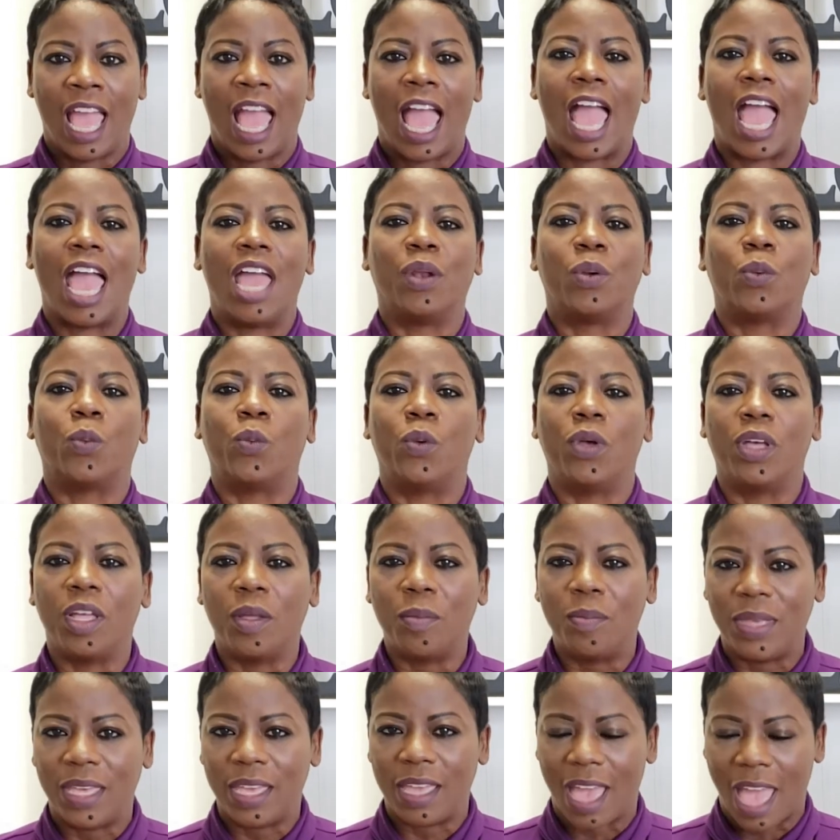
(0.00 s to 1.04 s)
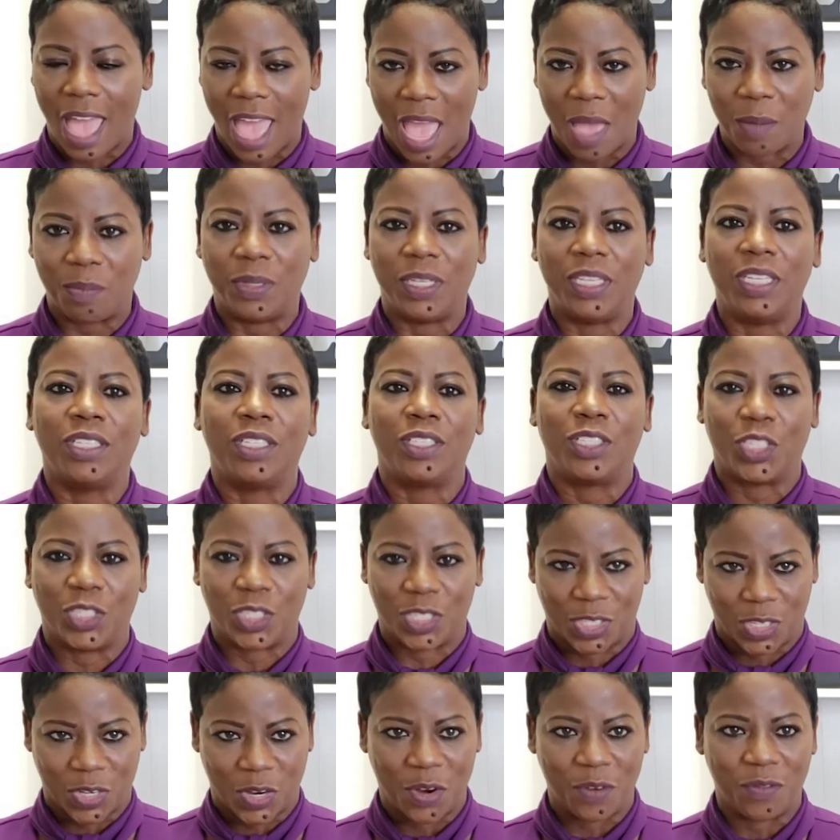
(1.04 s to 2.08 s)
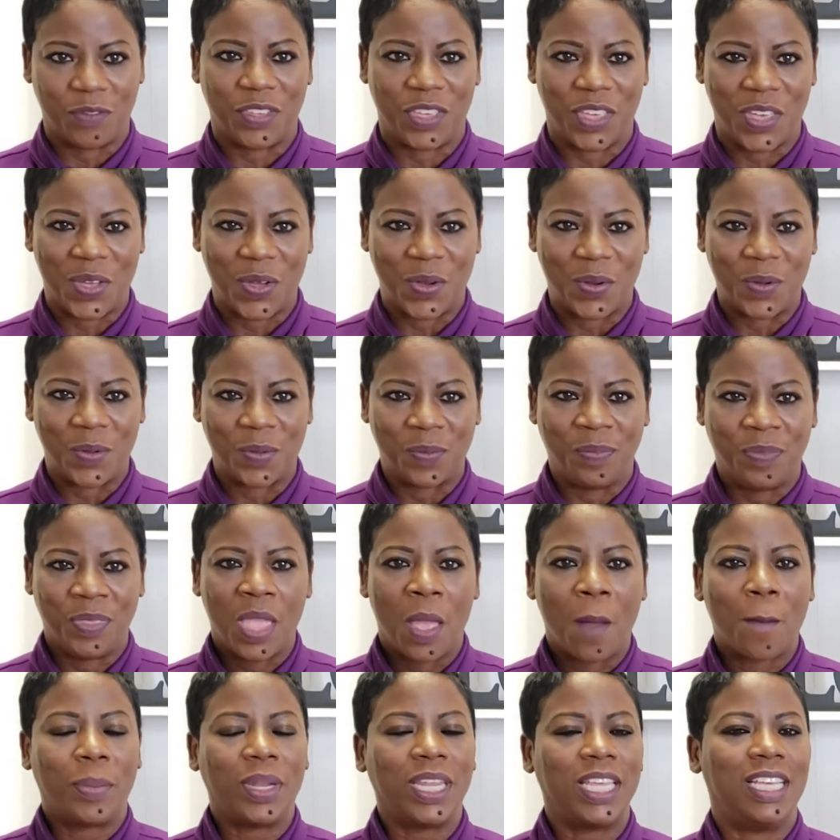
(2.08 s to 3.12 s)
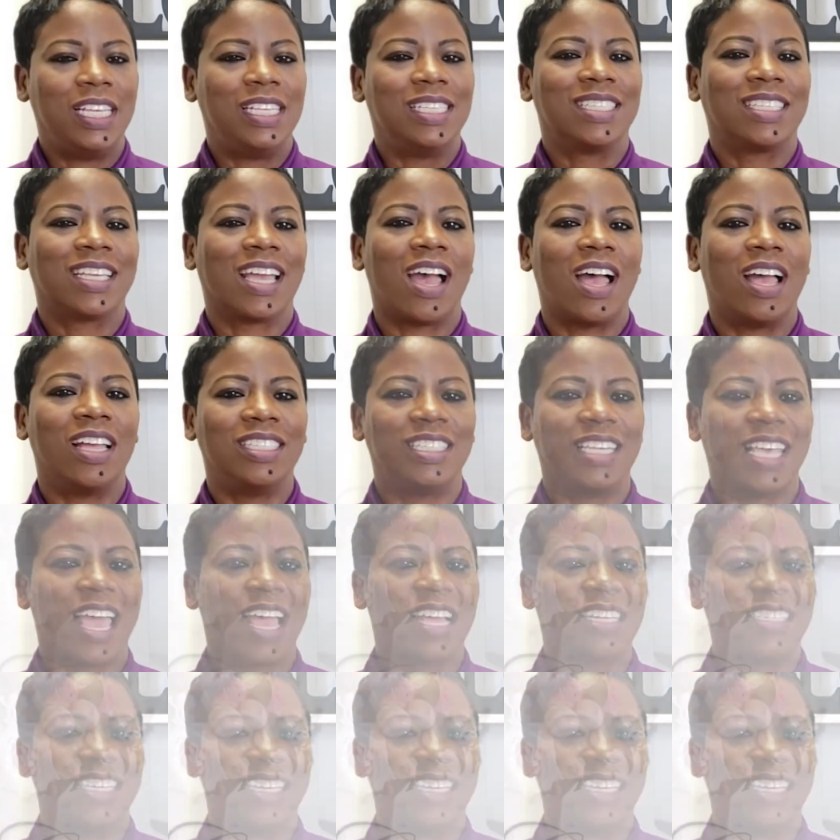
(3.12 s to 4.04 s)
and will be happy to serve you. Please contact